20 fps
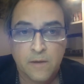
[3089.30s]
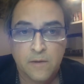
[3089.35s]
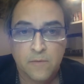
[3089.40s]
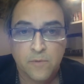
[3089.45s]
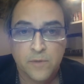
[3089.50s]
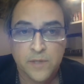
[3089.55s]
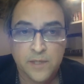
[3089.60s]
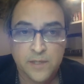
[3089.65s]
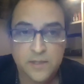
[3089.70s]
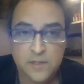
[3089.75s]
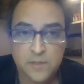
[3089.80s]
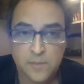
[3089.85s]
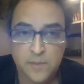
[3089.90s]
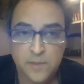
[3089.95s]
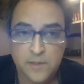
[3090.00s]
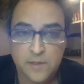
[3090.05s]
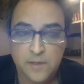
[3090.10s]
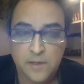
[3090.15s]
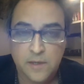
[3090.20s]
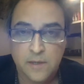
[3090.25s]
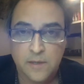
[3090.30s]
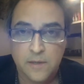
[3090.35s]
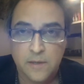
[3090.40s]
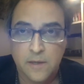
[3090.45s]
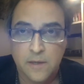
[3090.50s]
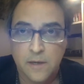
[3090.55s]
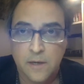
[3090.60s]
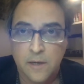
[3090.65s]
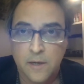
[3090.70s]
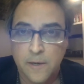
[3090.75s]
what needs to be done.
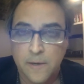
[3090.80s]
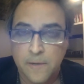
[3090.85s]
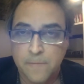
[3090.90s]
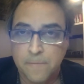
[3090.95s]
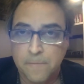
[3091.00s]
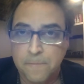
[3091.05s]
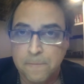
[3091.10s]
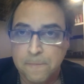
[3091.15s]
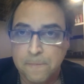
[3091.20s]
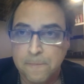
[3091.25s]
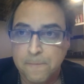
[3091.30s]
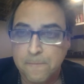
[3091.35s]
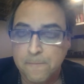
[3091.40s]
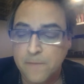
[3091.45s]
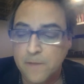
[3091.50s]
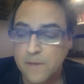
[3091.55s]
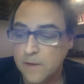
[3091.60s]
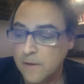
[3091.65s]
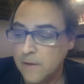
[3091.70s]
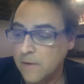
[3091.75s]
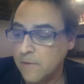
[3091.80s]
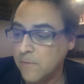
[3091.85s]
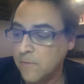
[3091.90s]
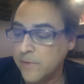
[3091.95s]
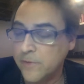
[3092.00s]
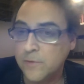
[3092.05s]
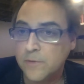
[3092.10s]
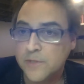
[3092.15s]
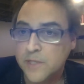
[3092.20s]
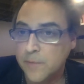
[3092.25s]
Um, we
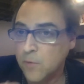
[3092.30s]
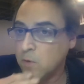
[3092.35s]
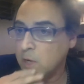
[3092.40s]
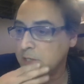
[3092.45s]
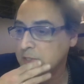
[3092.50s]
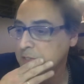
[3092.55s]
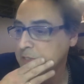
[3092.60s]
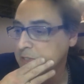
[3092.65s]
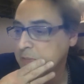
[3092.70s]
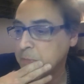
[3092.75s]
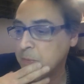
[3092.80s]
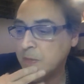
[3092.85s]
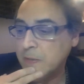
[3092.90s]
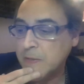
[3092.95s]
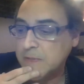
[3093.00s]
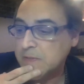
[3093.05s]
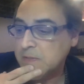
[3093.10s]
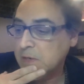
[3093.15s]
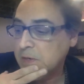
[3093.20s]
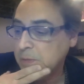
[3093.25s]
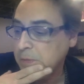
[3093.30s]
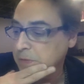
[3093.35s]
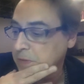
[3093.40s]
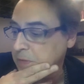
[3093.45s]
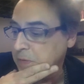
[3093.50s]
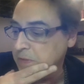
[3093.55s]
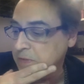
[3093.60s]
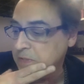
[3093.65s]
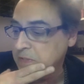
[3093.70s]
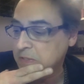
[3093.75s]
do some questions, but I'll start with the
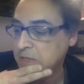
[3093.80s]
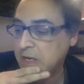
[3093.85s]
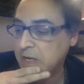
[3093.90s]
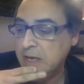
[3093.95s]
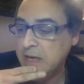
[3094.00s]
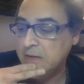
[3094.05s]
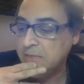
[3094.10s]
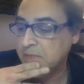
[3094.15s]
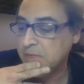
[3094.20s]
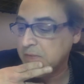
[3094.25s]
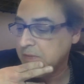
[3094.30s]
question I have.